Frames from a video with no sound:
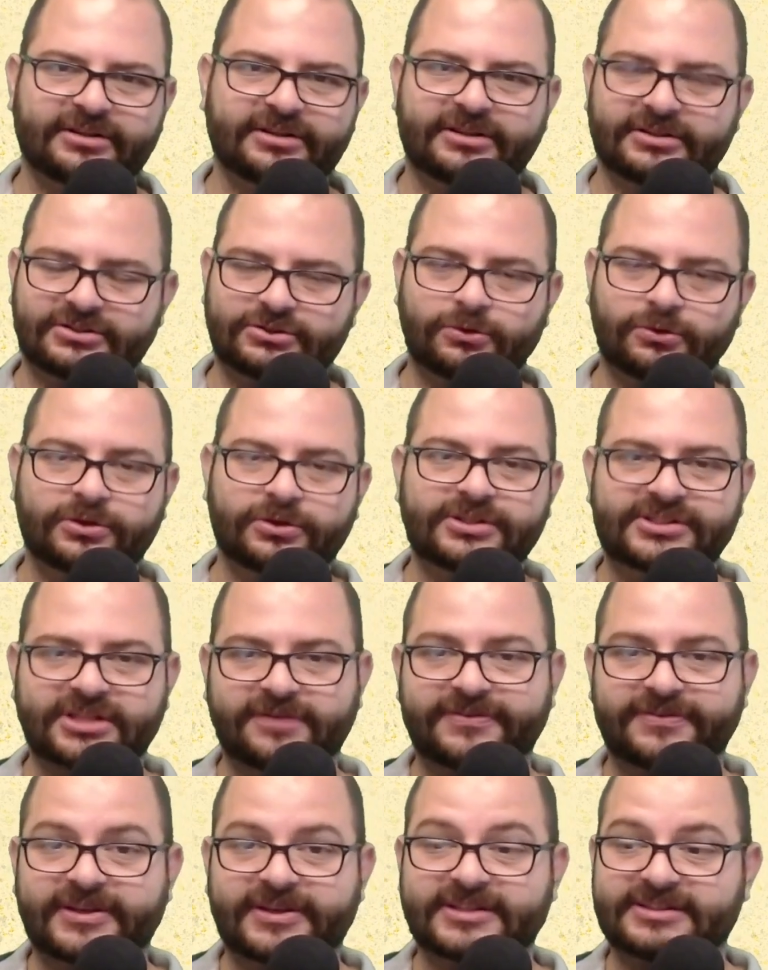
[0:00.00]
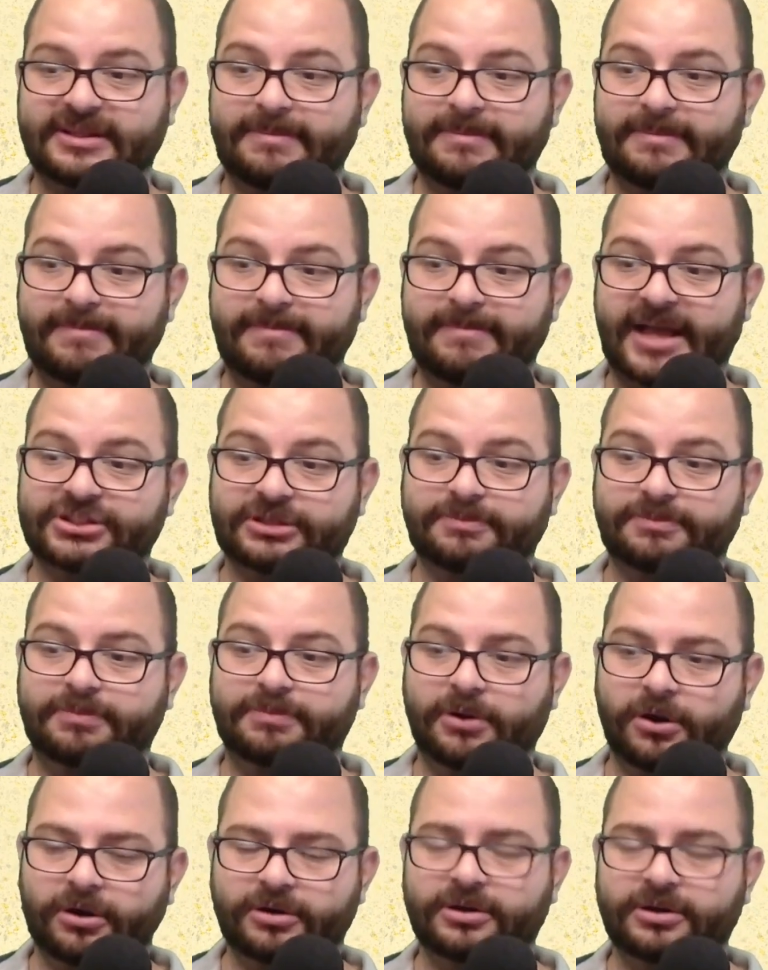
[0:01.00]
The sword itself is the magic
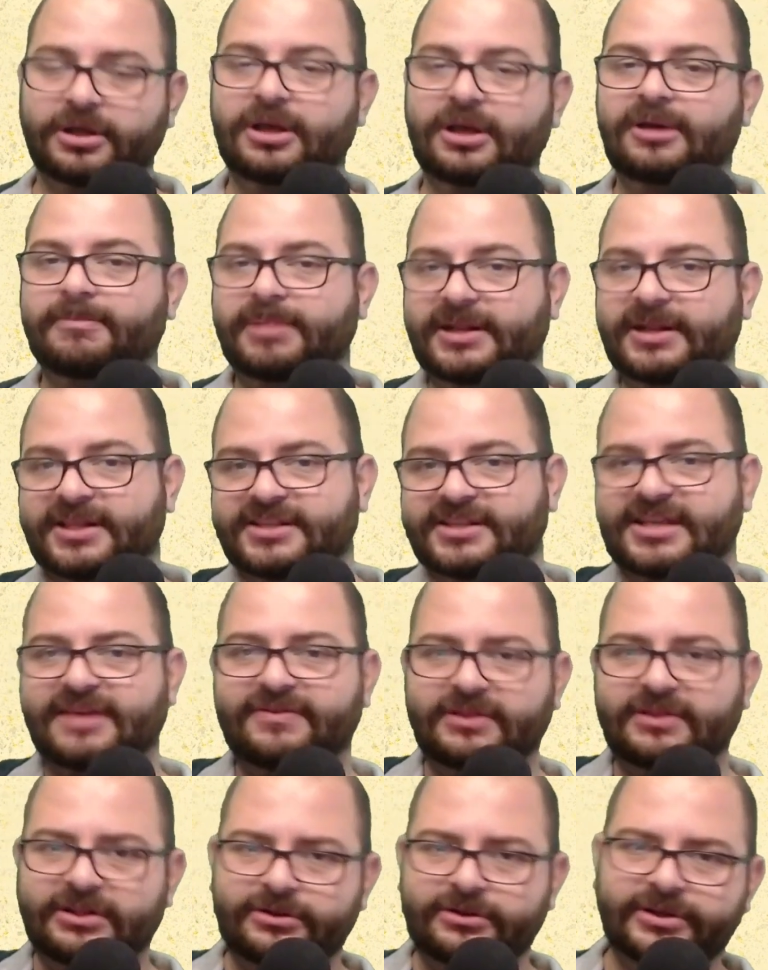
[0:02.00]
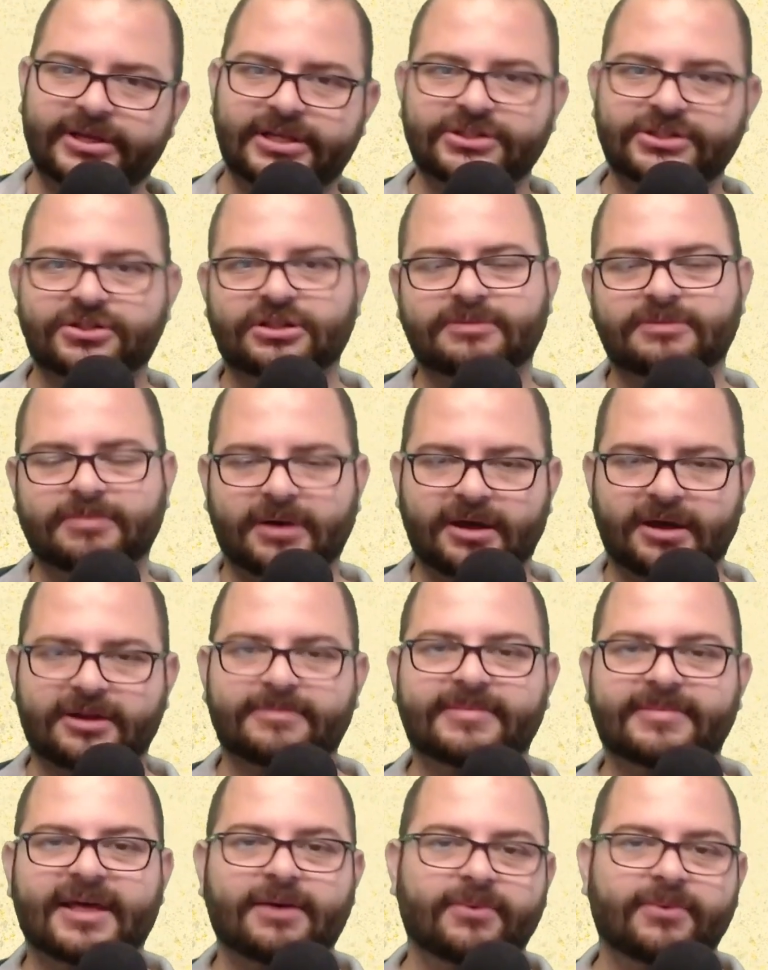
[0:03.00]
part, but it does have a little hinge on the bottom.
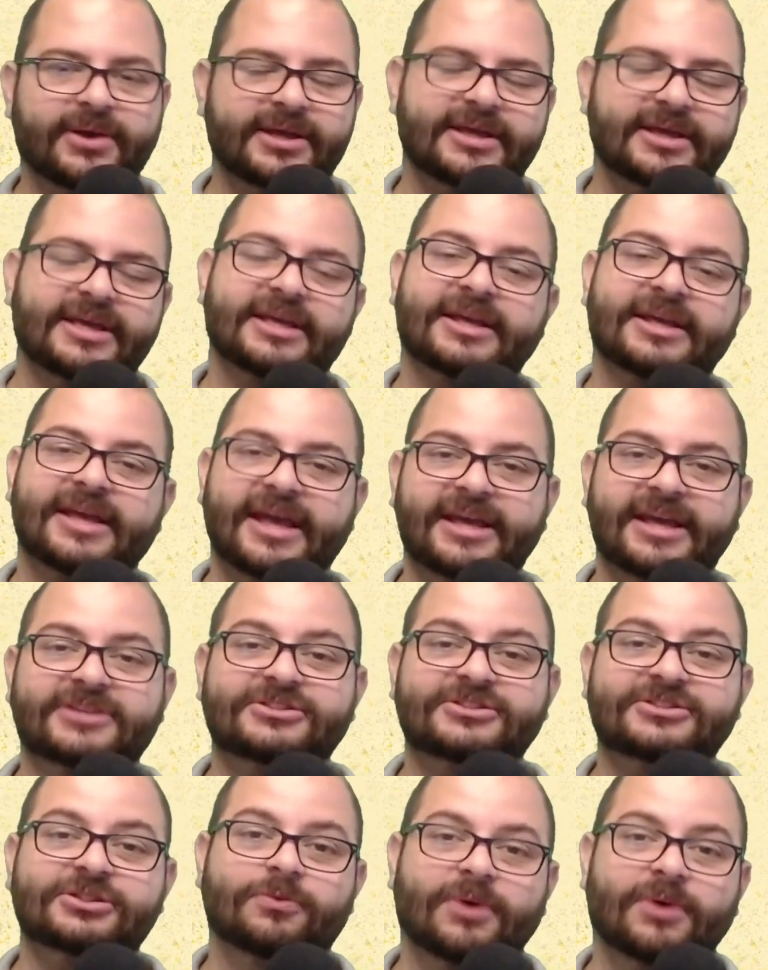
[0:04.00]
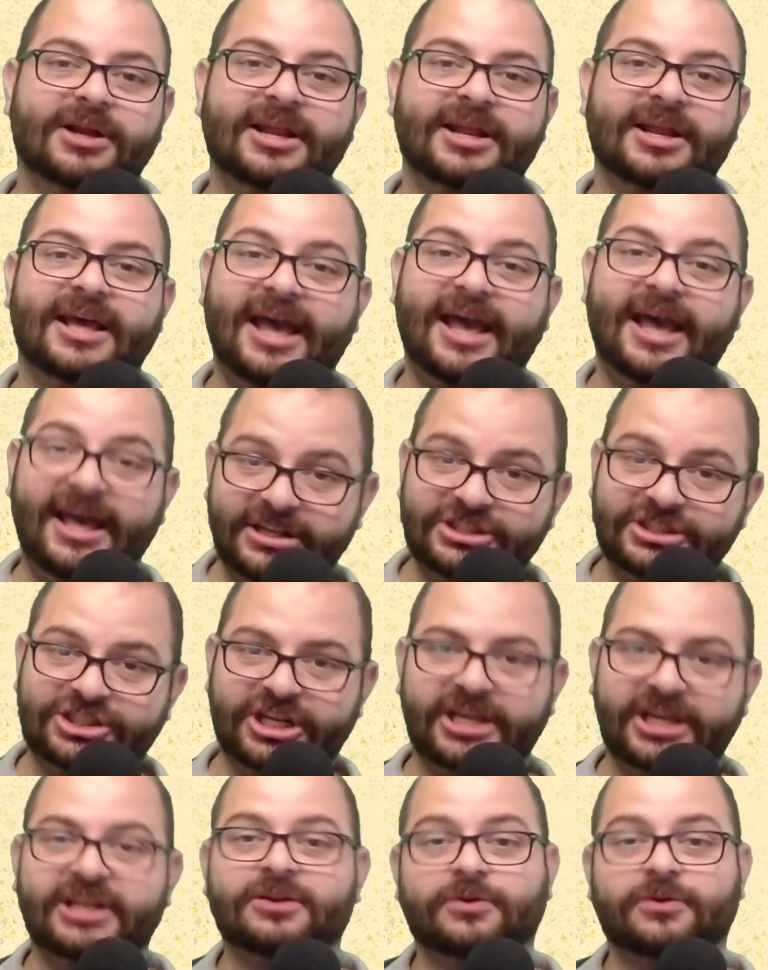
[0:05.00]
That way, in case you want to add a
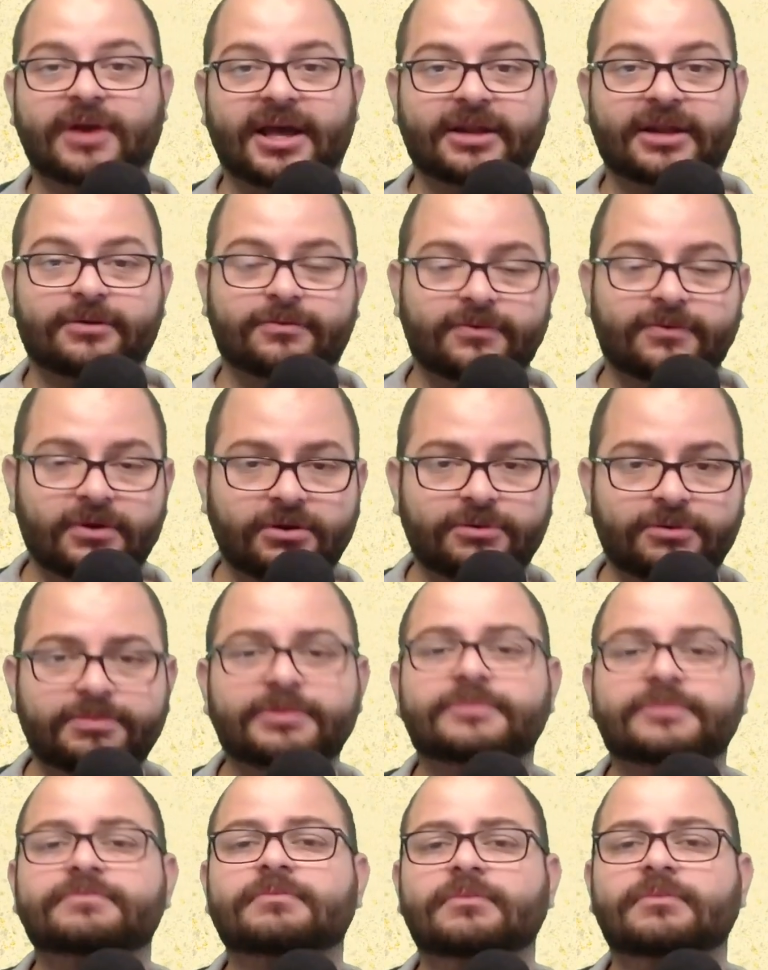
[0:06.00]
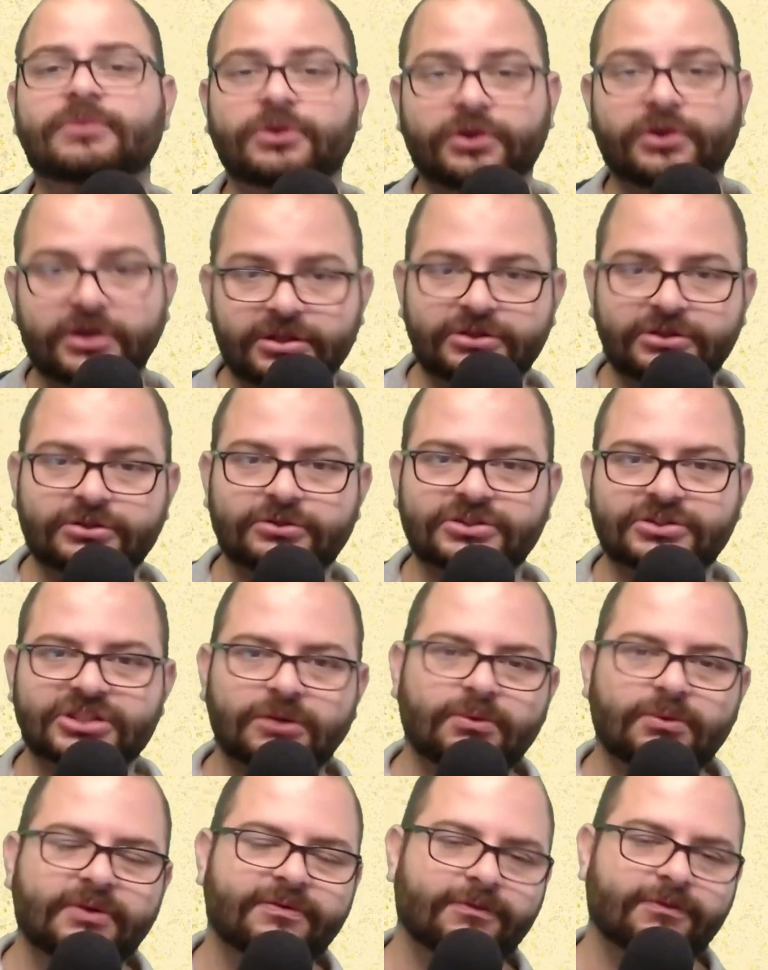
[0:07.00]
chain or add a rope, you can do so
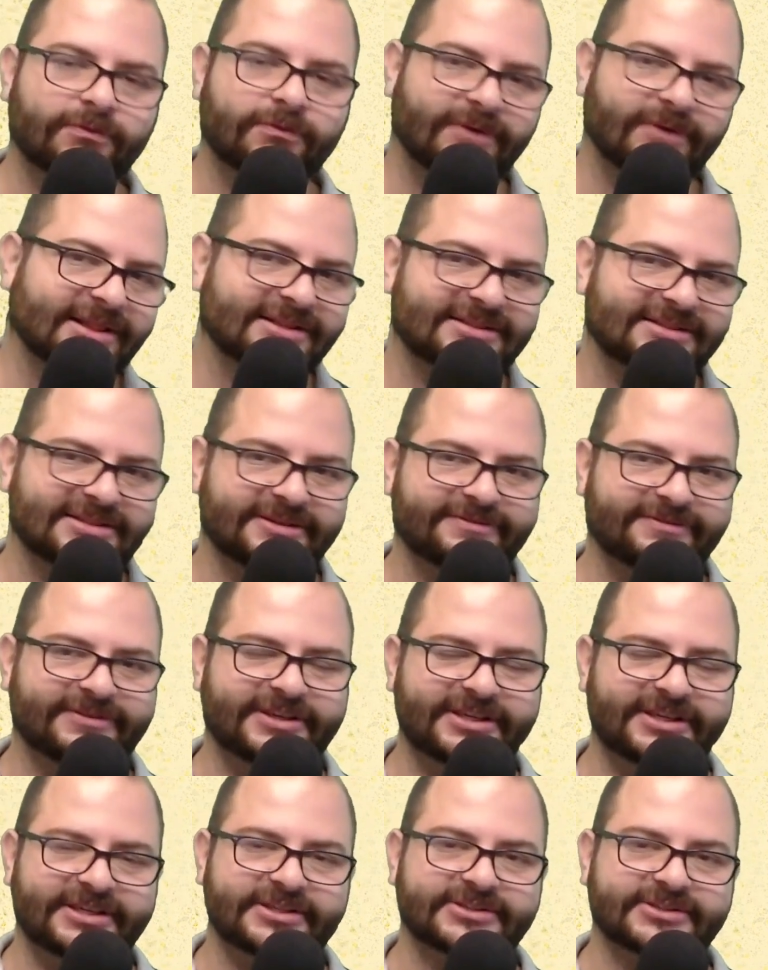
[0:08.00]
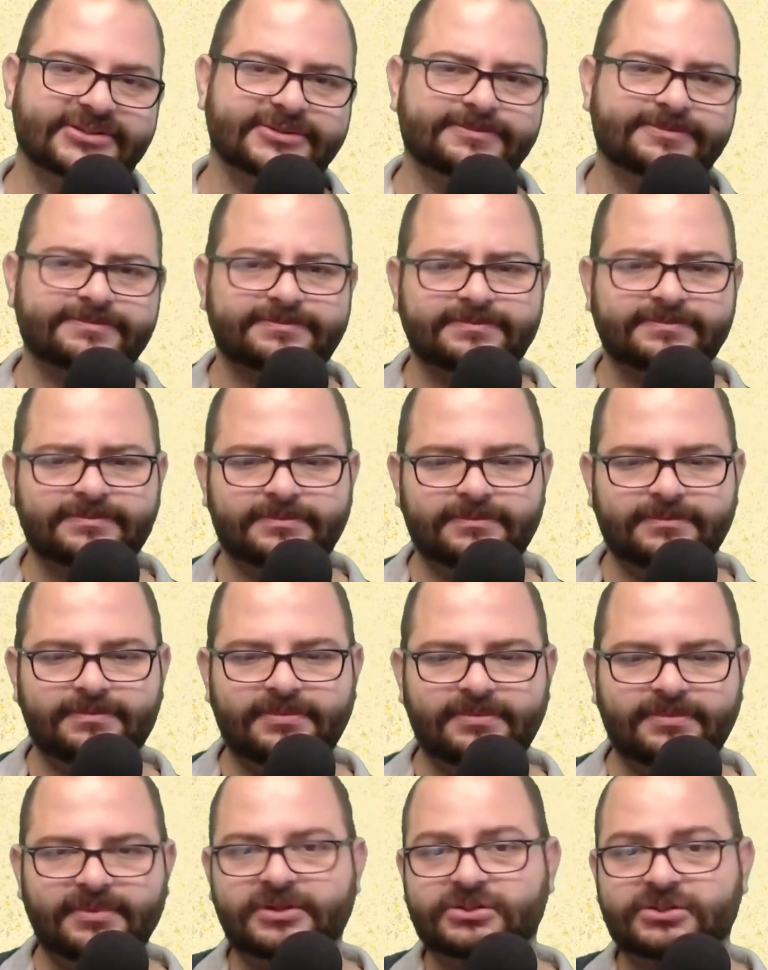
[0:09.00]
with relative ease.
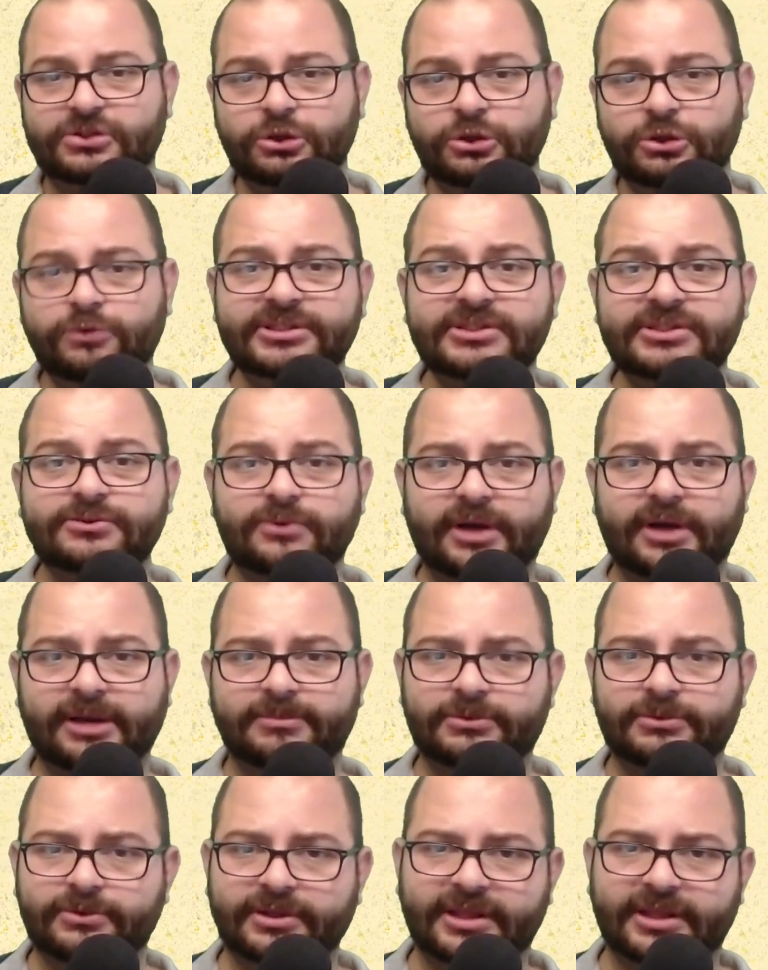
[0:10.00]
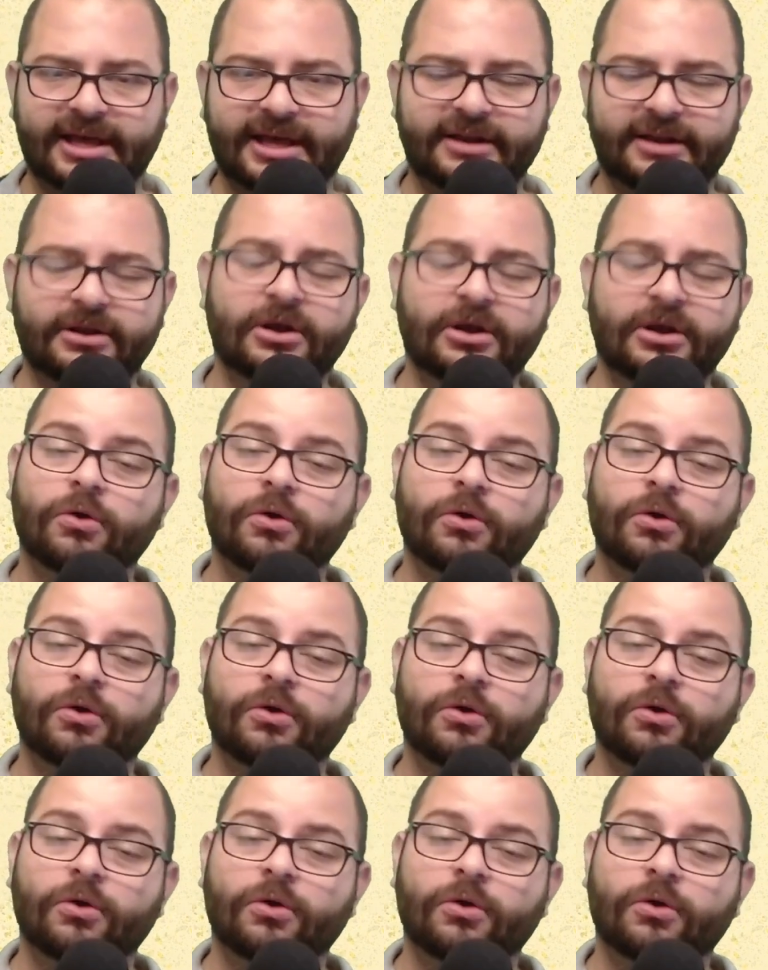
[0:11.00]
There's two reasons why I'm doing that.